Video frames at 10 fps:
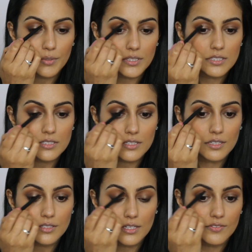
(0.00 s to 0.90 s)
But this is
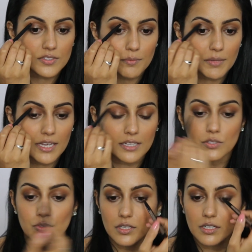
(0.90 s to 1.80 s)
good to give some
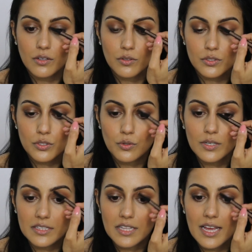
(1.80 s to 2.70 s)
extra
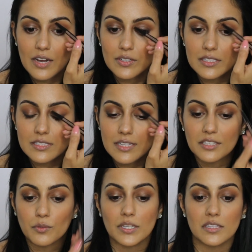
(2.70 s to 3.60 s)
contour in the areas
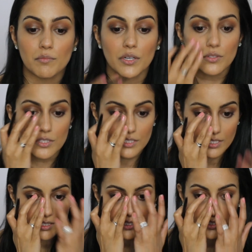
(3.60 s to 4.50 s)
that you want the most.